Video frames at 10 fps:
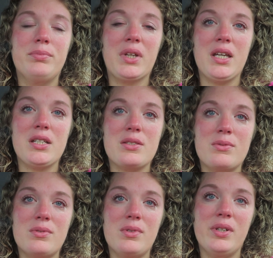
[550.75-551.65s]

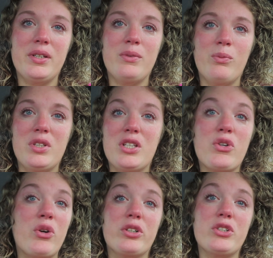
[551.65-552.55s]
because it's
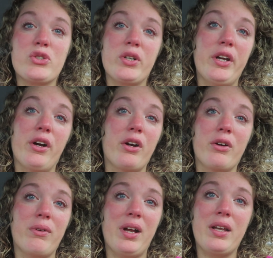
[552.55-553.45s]
hard to treat
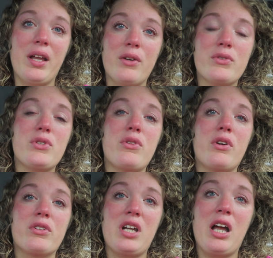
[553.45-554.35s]
her right now. So
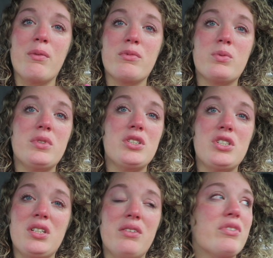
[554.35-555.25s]
there are times when
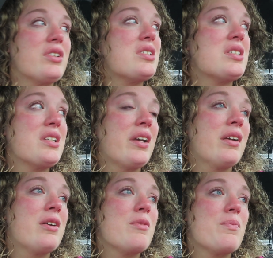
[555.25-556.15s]
she feels
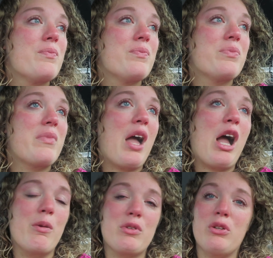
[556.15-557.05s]

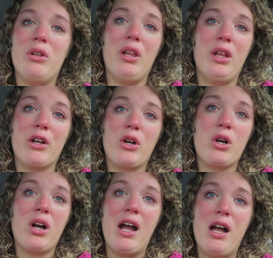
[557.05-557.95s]
absolutely like
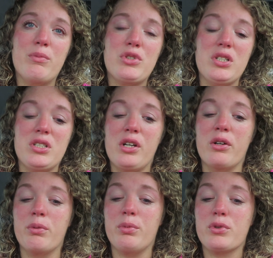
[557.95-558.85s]
crap. She's
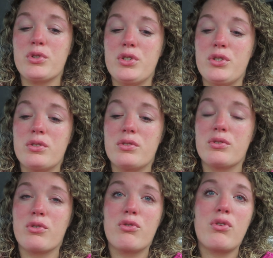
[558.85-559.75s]
irritable, she's
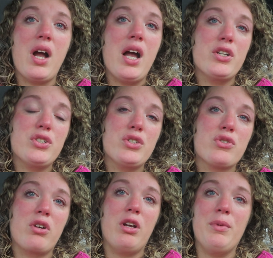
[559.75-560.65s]
crying, she's
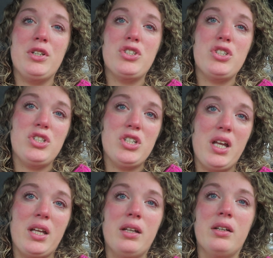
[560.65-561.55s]
screaming, she's
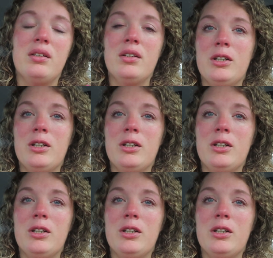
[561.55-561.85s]
shaking,